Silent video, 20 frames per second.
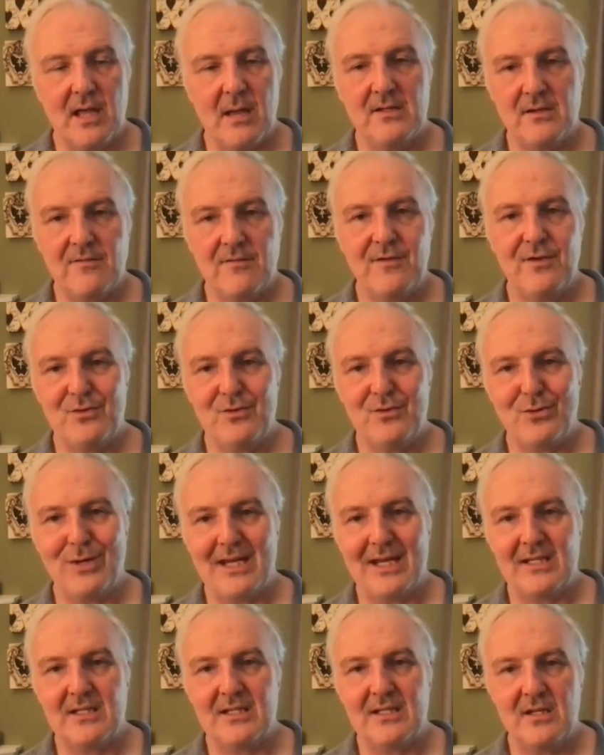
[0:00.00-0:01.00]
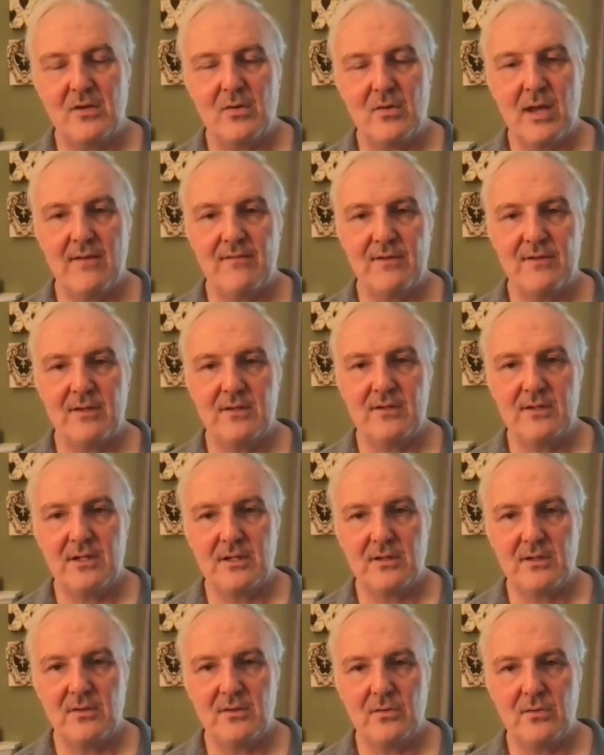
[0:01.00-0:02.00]
There's a few tricks that you have to
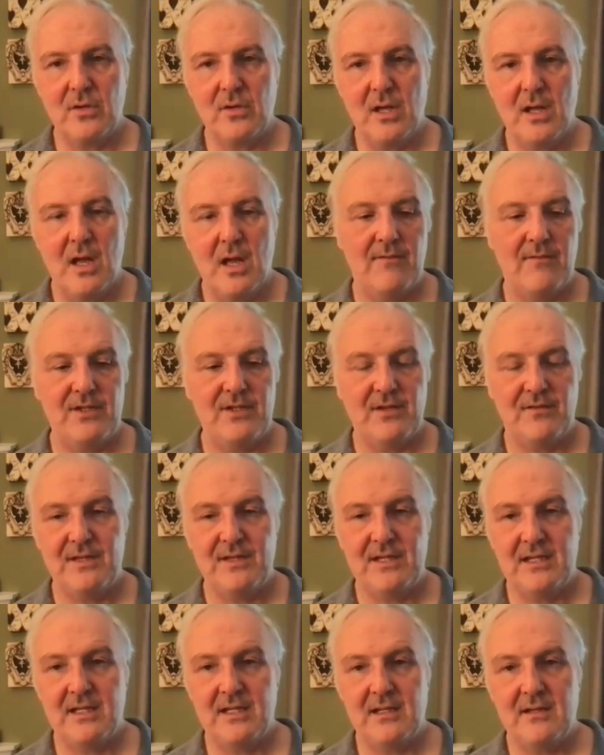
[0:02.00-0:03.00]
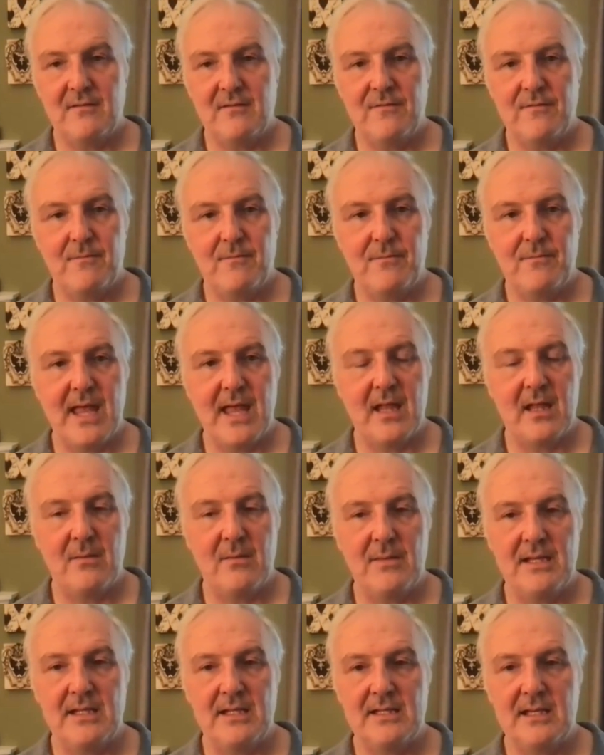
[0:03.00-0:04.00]
do of shifting of
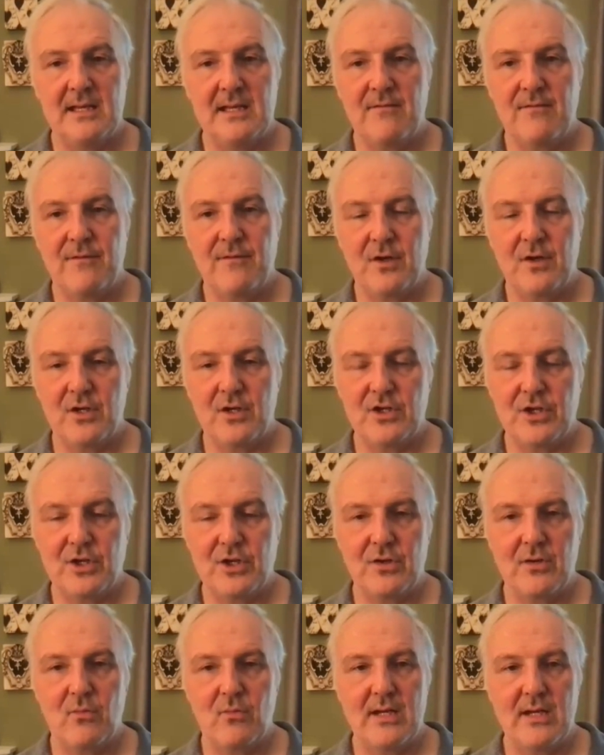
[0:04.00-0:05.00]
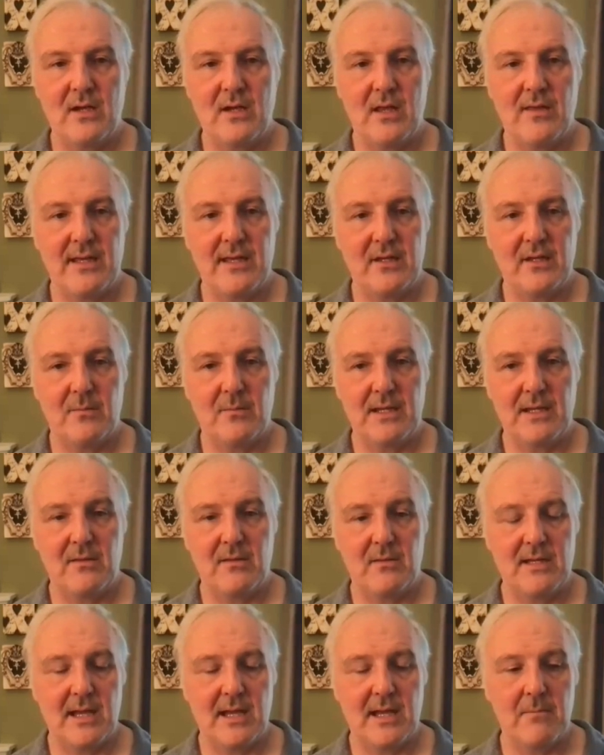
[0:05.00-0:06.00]
elements and furniture and whatnot that could be
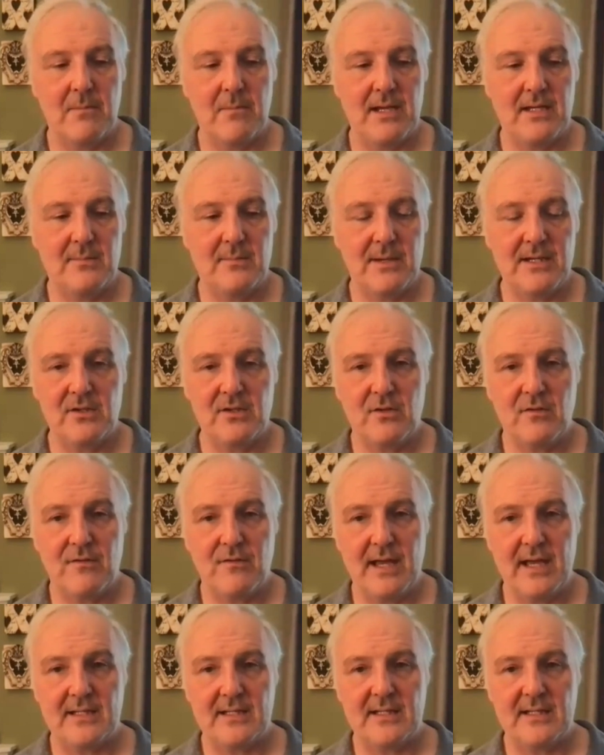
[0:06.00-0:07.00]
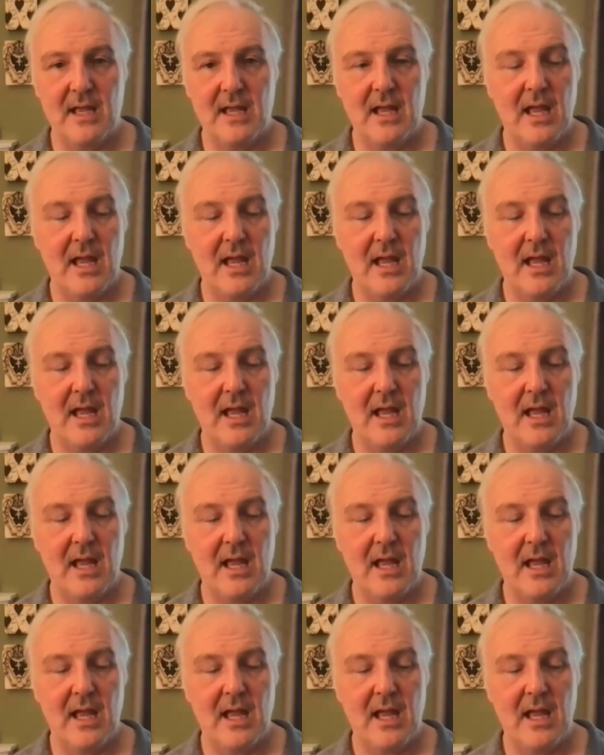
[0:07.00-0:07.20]
done by special effects